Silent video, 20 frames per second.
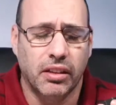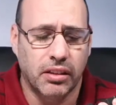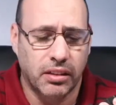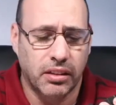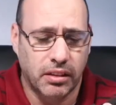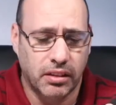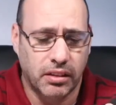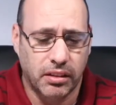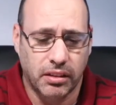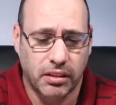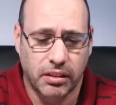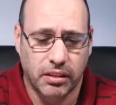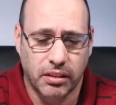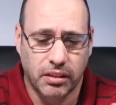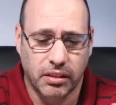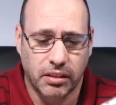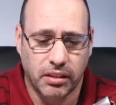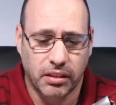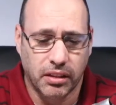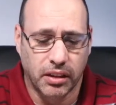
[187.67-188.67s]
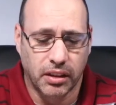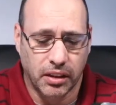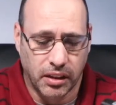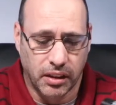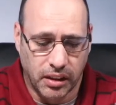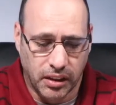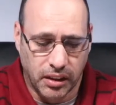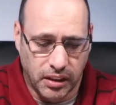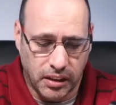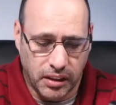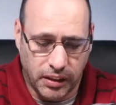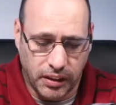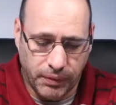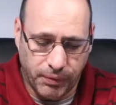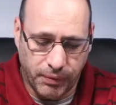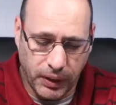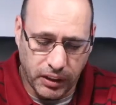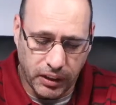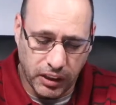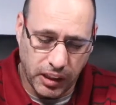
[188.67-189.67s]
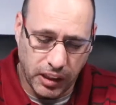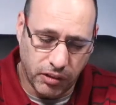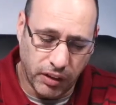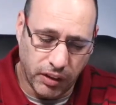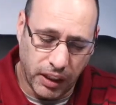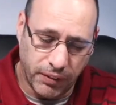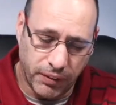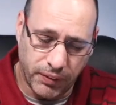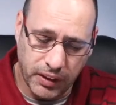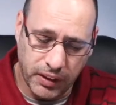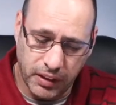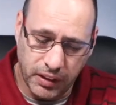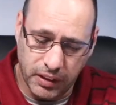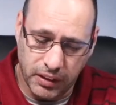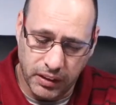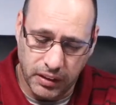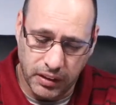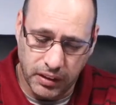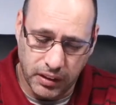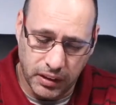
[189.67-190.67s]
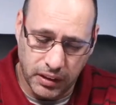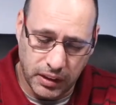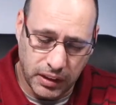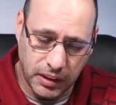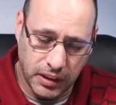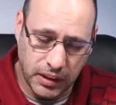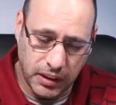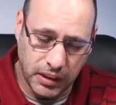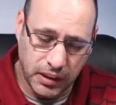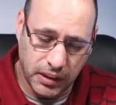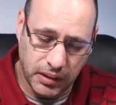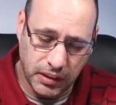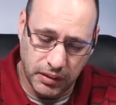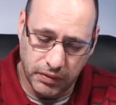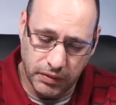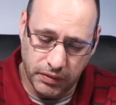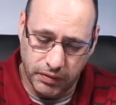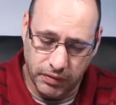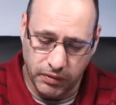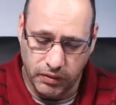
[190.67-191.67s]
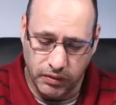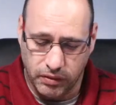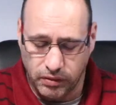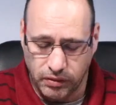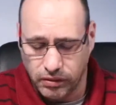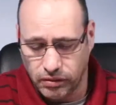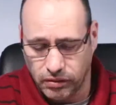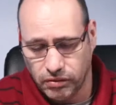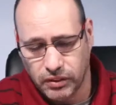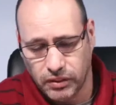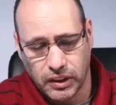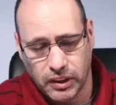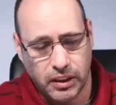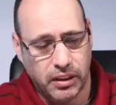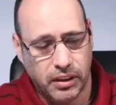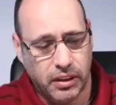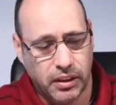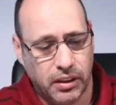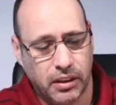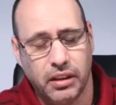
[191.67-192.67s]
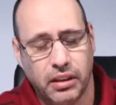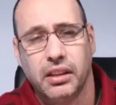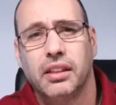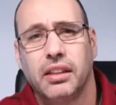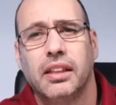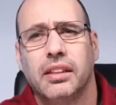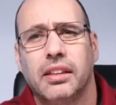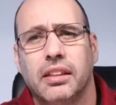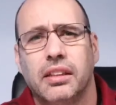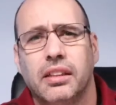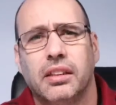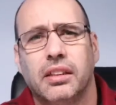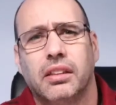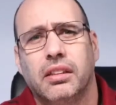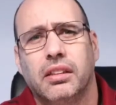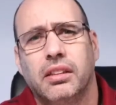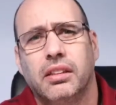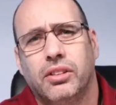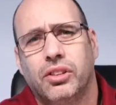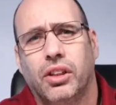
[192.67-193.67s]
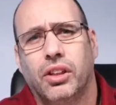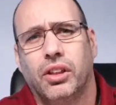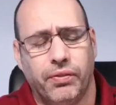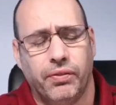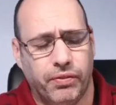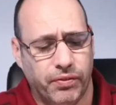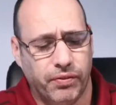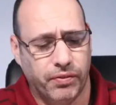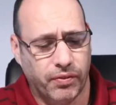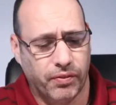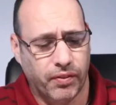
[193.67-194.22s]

Not a big requirement, and it does the job.